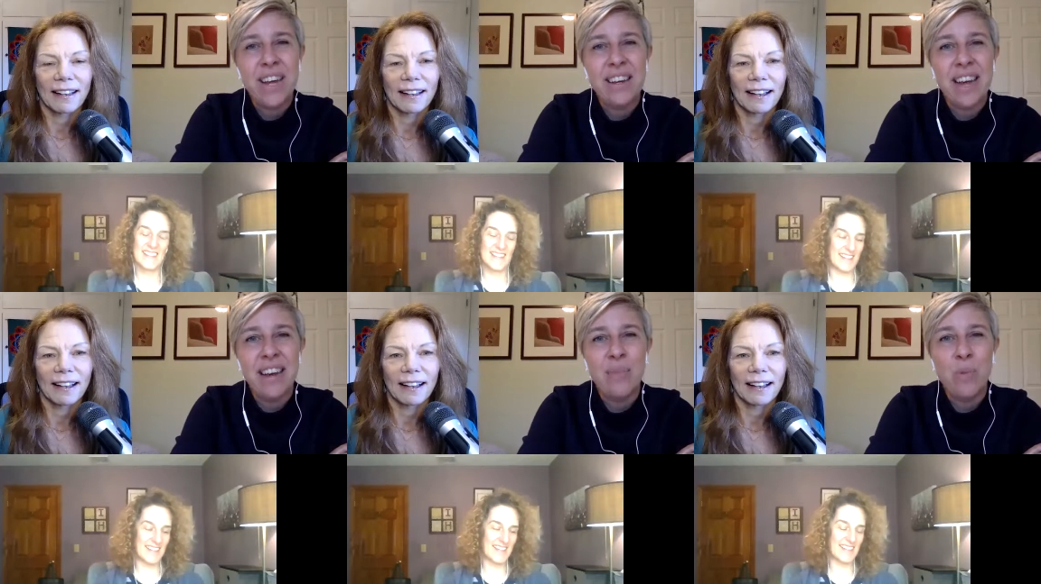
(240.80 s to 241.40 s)

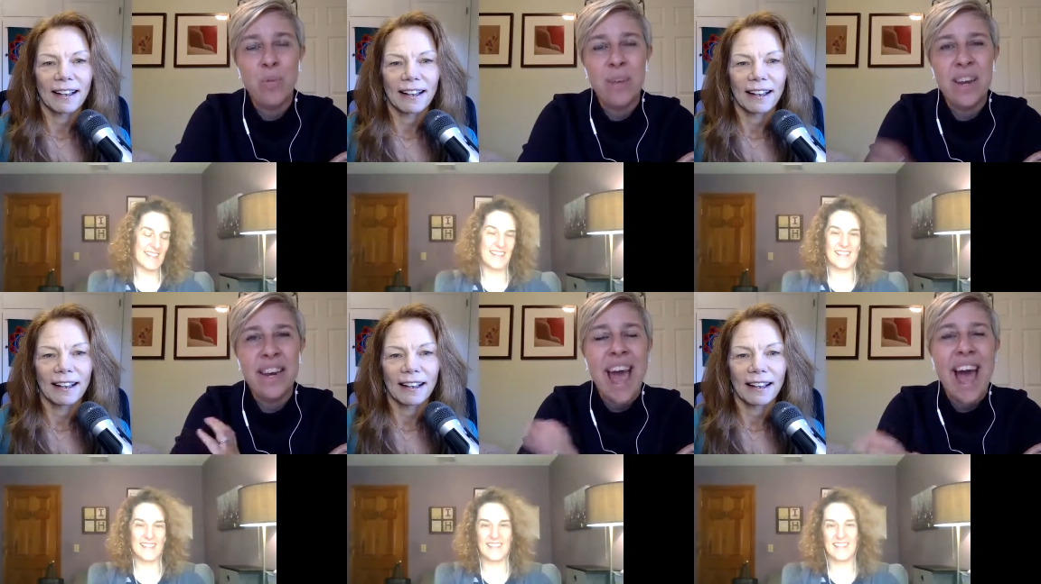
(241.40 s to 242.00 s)
Speaker 1: ignited women
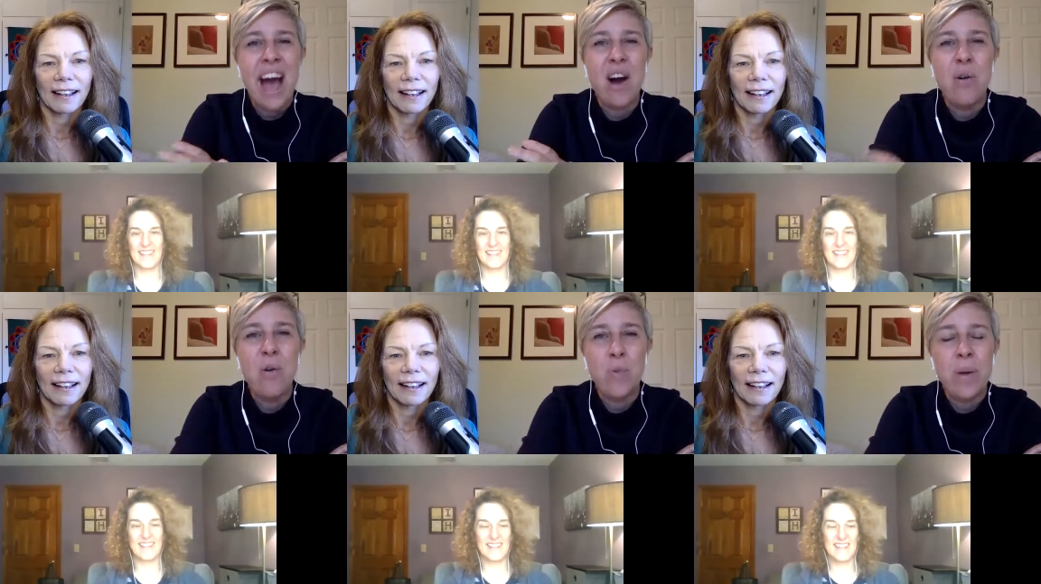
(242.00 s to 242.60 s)
and
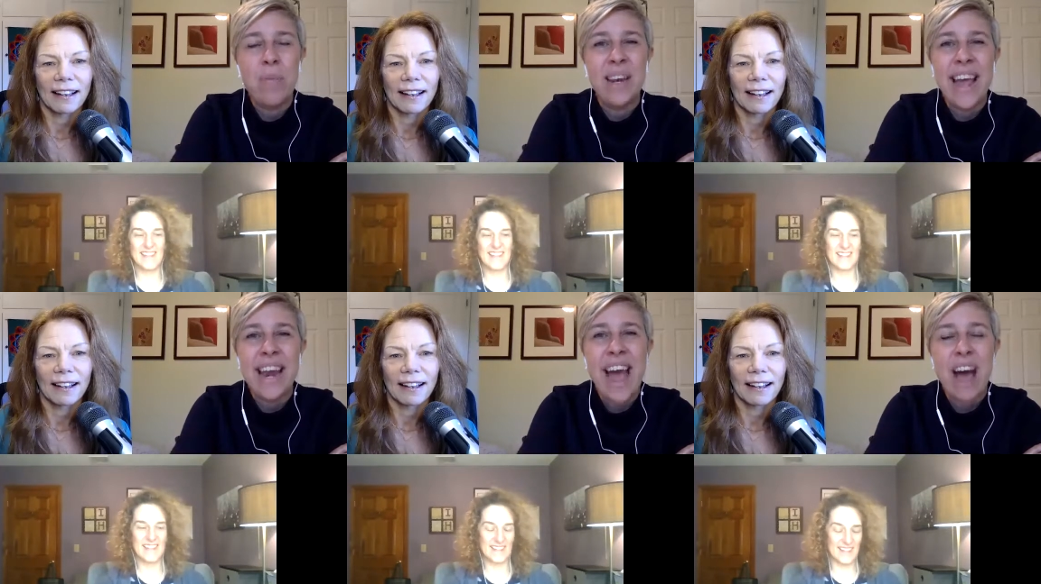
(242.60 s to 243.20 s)
how women
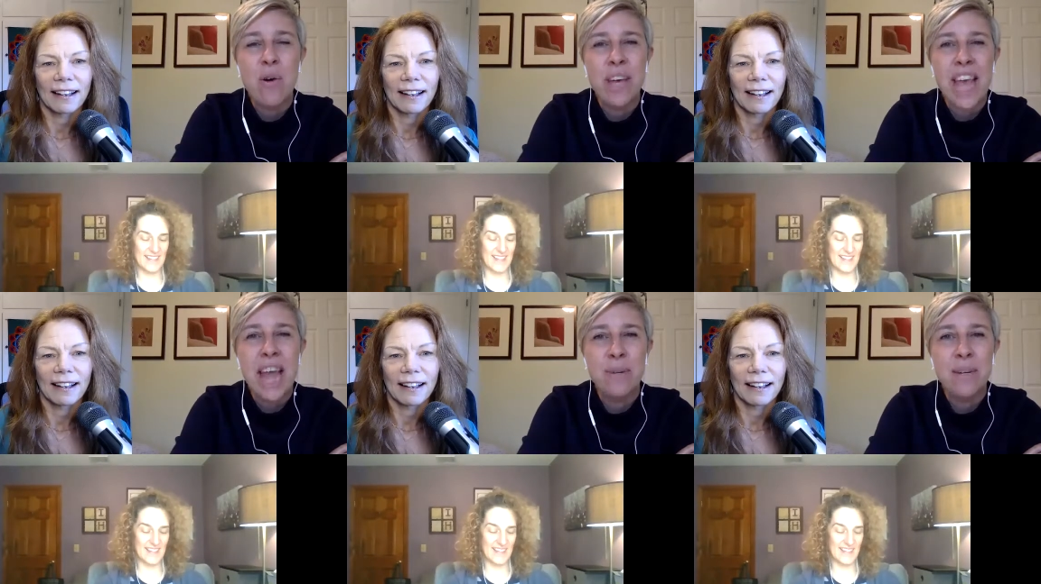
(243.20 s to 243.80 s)
and how it
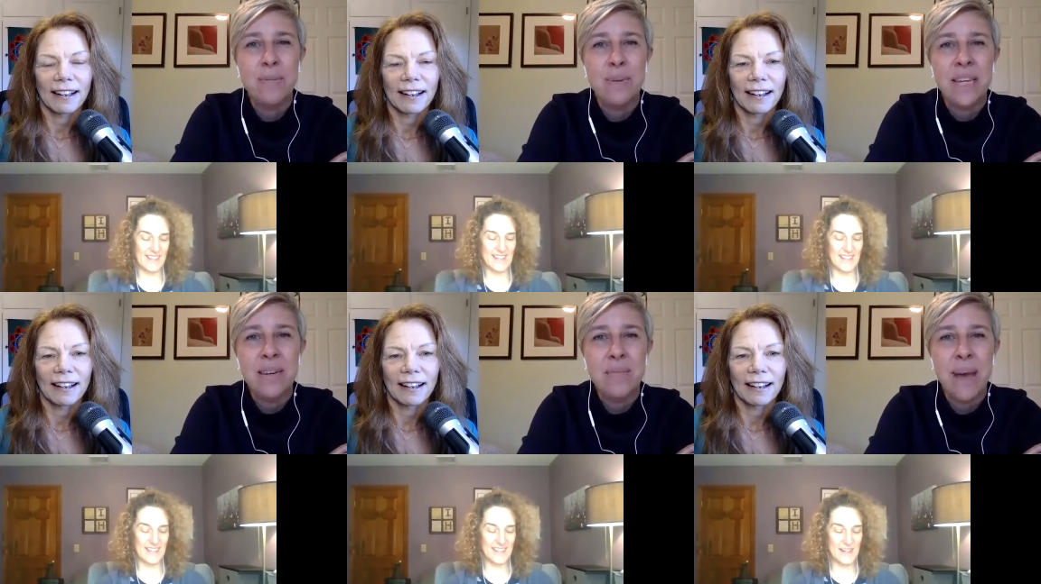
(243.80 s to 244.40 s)
came to
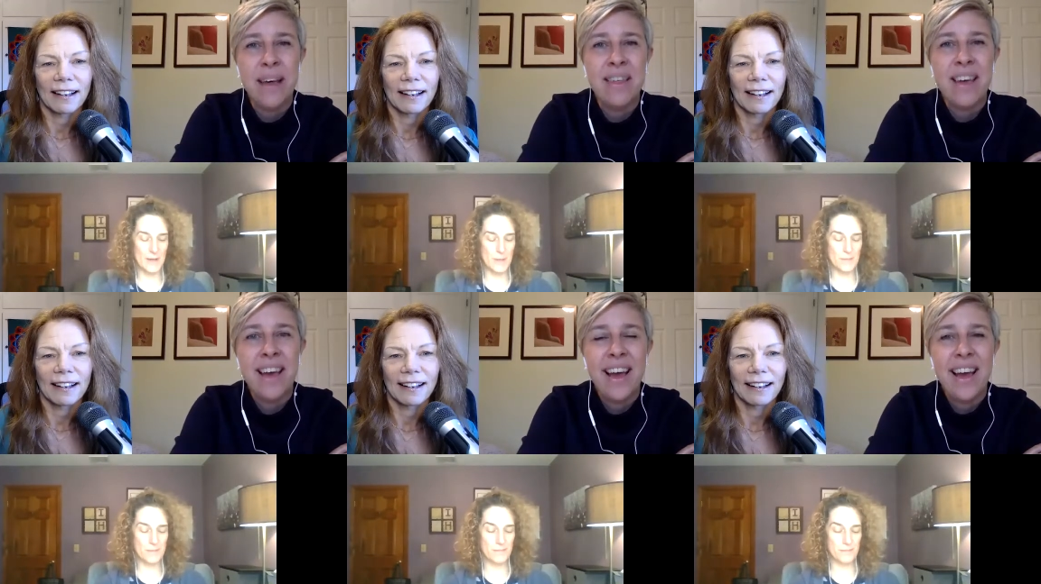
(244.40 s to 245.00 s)
be beth
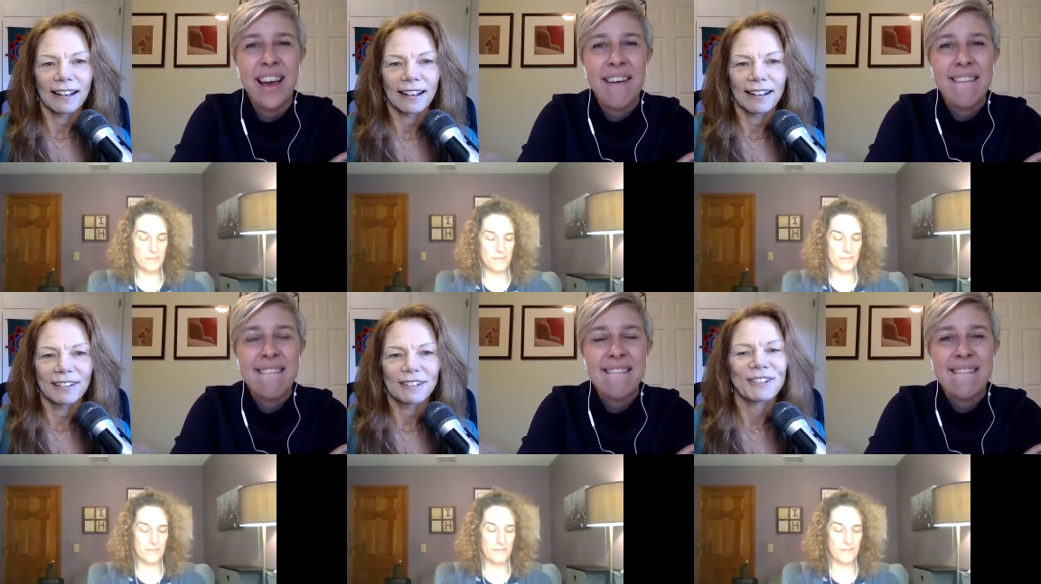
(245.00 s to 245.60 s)

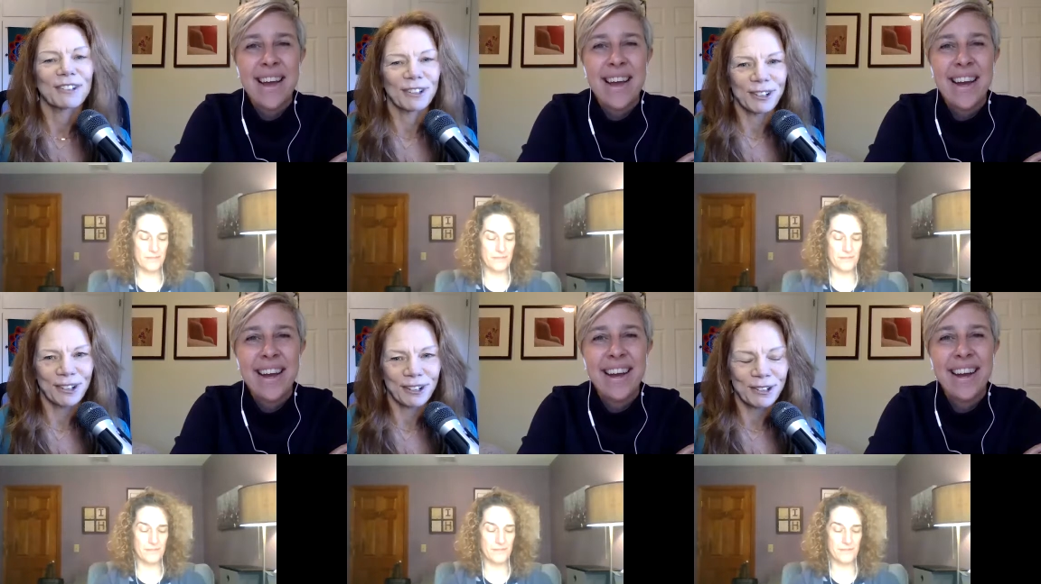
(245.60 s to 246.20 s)

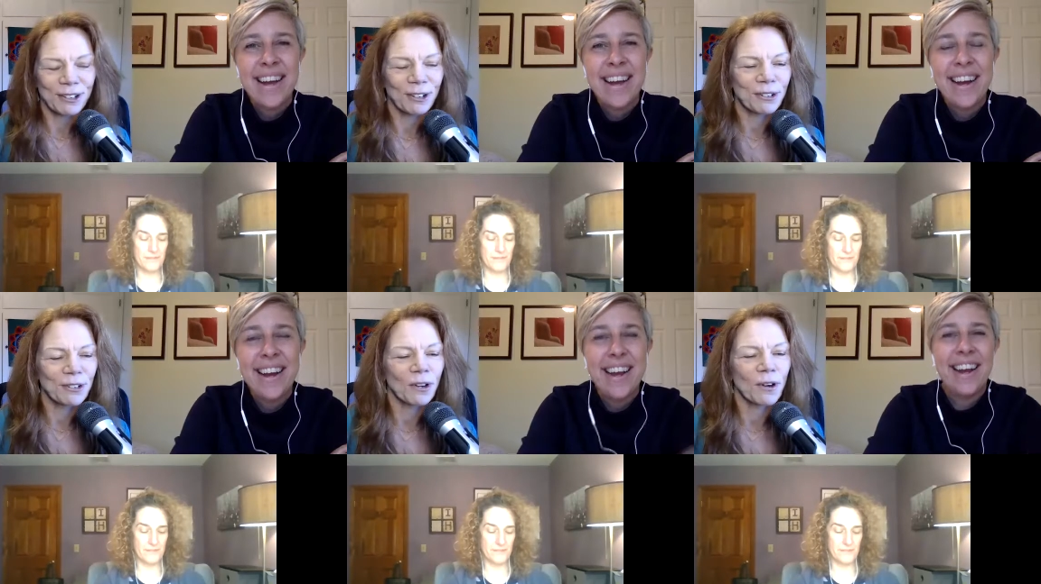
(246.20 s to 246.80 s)
Speaker 2: sure sure
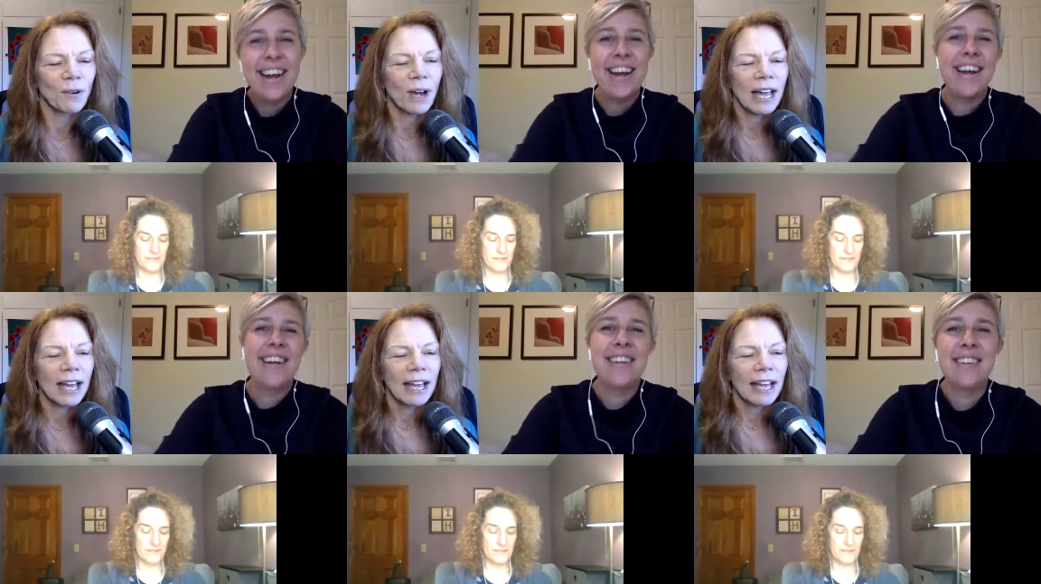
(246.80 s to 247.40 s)
so
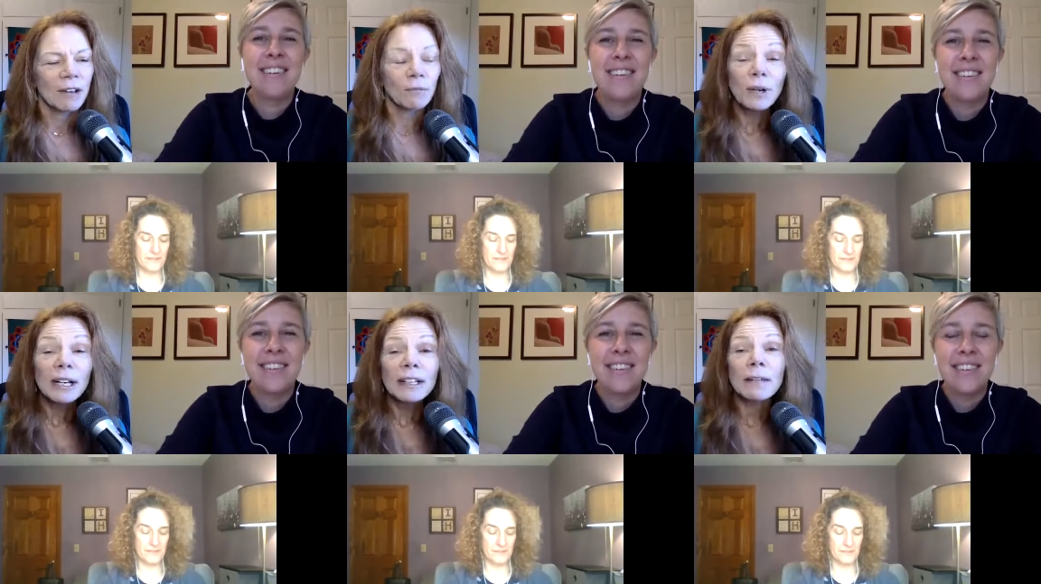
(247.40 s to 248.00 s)
it
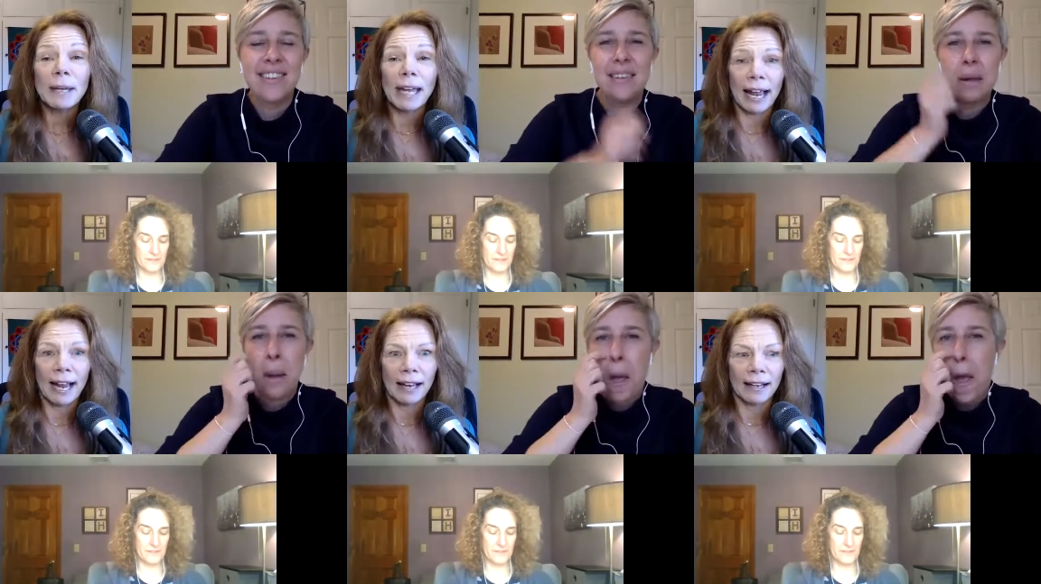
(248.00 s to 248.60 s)
really
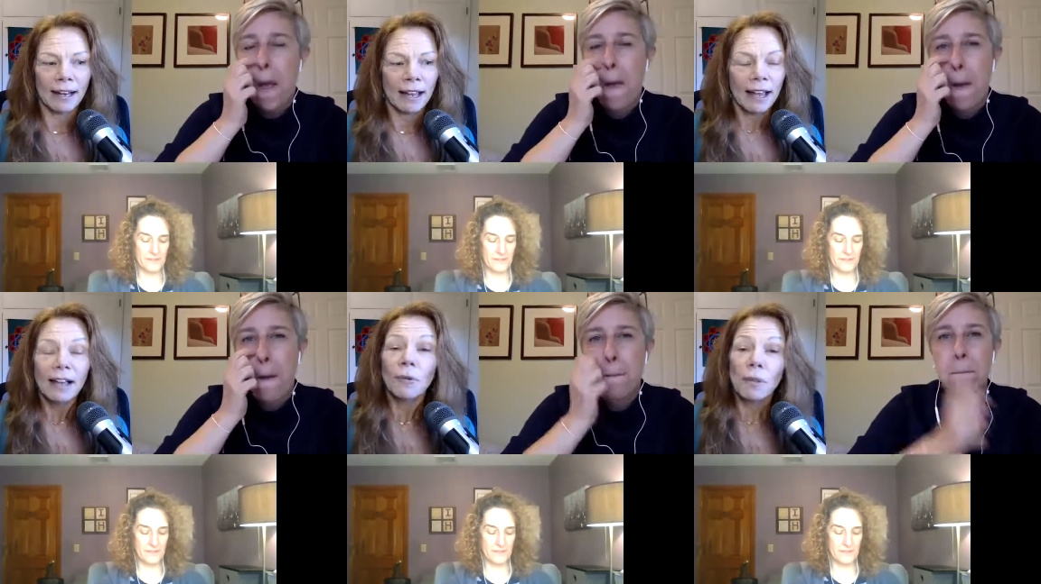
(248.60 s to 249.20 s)
began
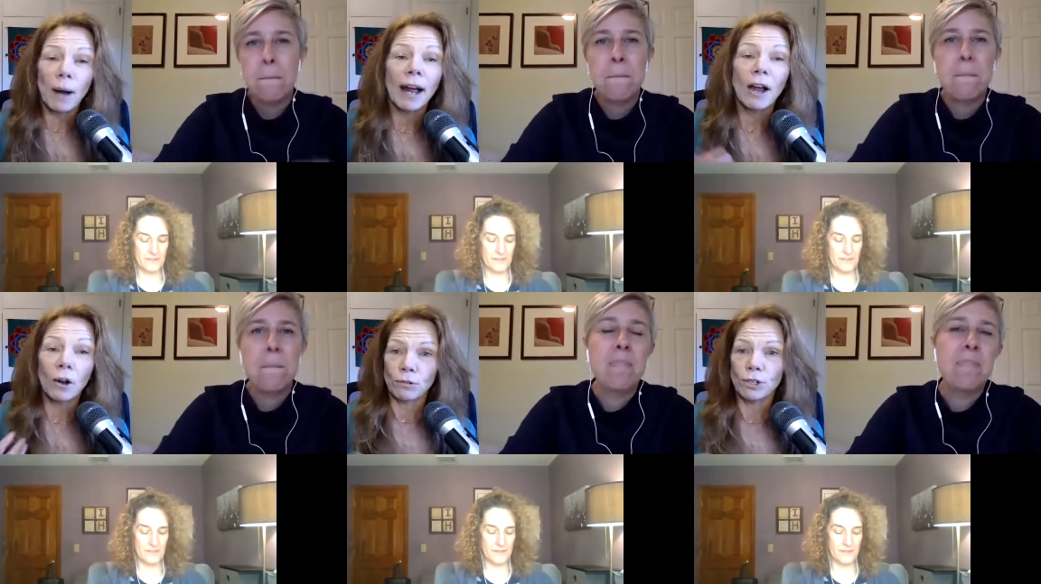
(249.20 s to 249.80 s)
with my own